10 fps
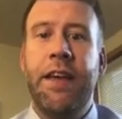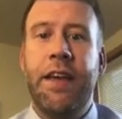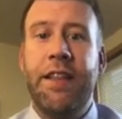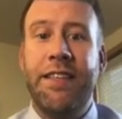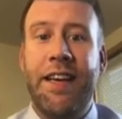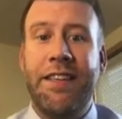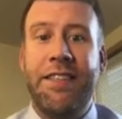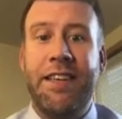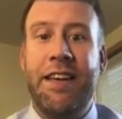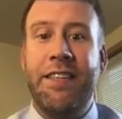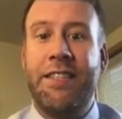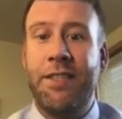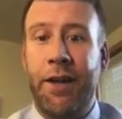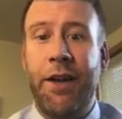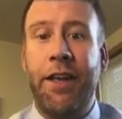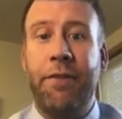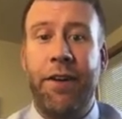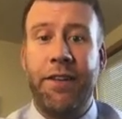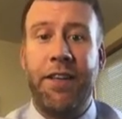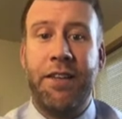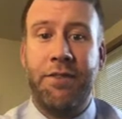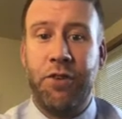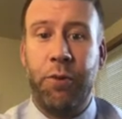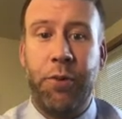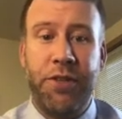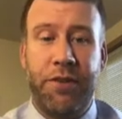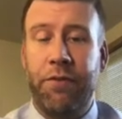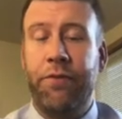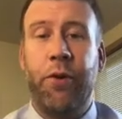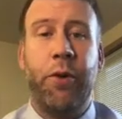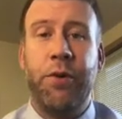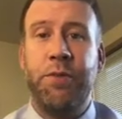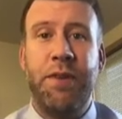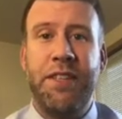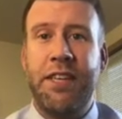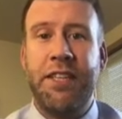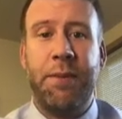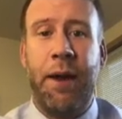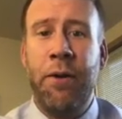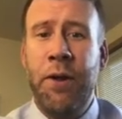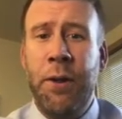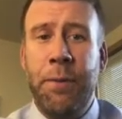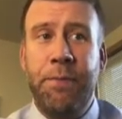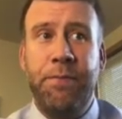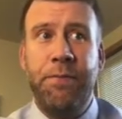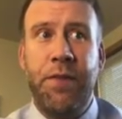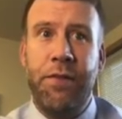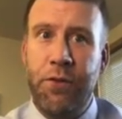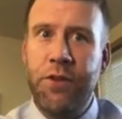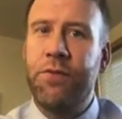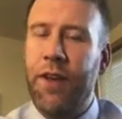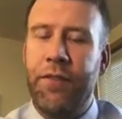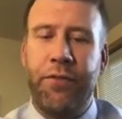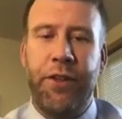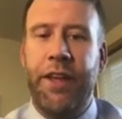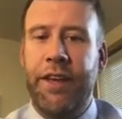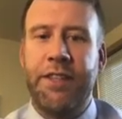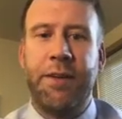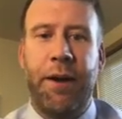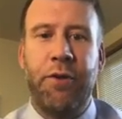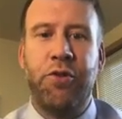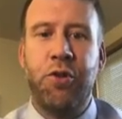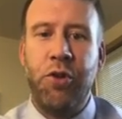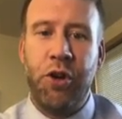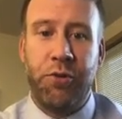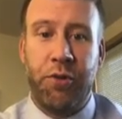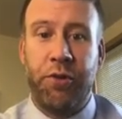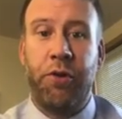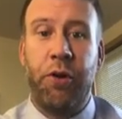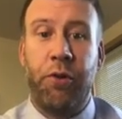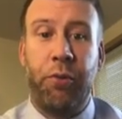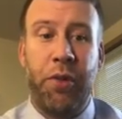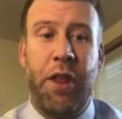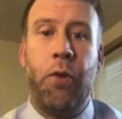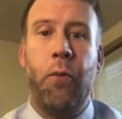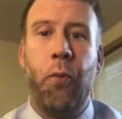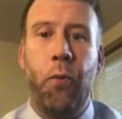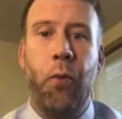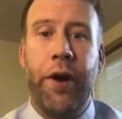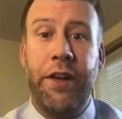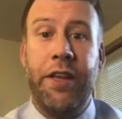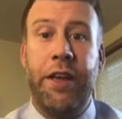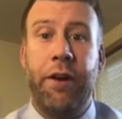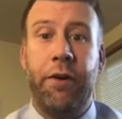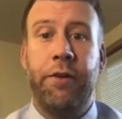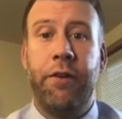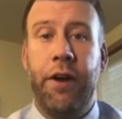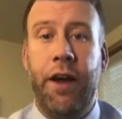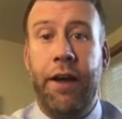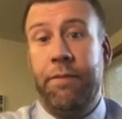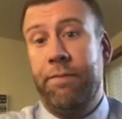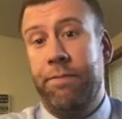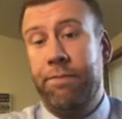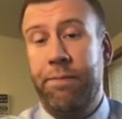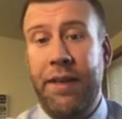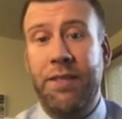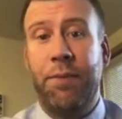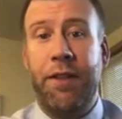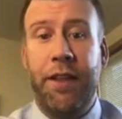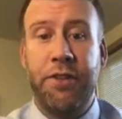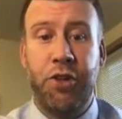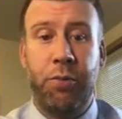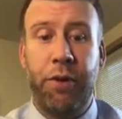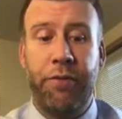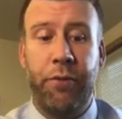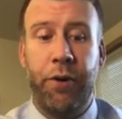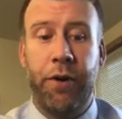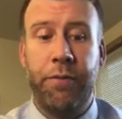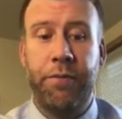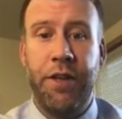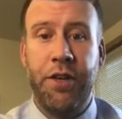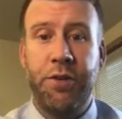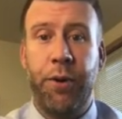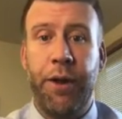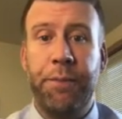This has a stunning effect size of 0.74, which means it gets about, if used faithfully, it gets about 2 years worth of growth within 1 year, based upon that 0.4 hinge point.